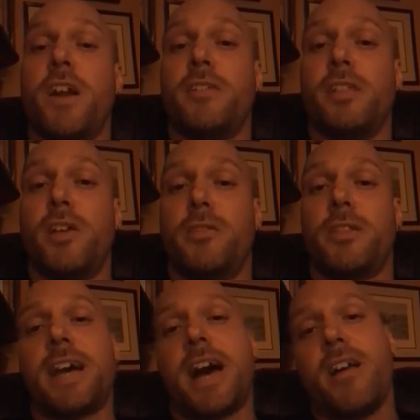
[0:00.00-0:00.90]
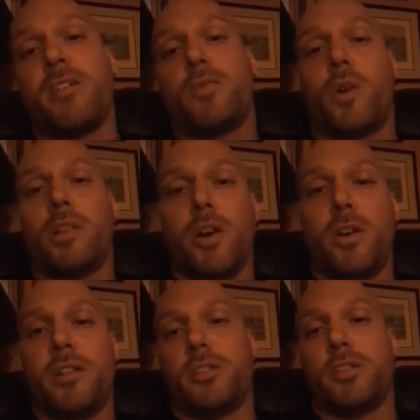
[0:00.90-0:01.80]
the load. The tire is one load
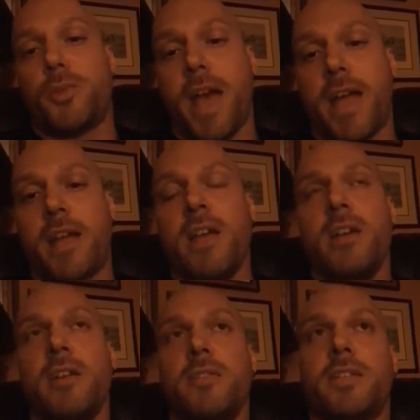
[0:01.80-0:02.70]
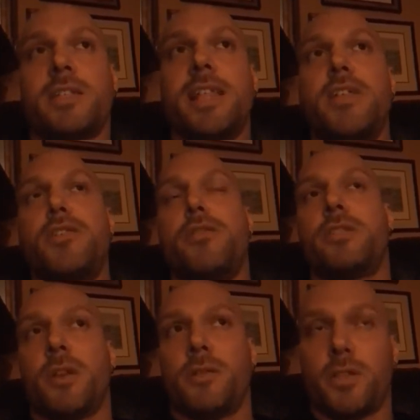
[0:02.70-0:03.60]
and it's a drag. The sled, you can
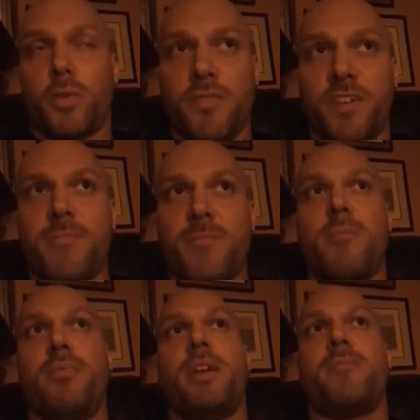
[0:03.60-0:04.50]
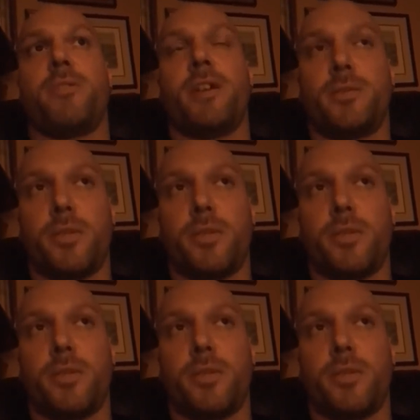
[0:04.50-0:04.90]
start with a 25-pound plate, progress with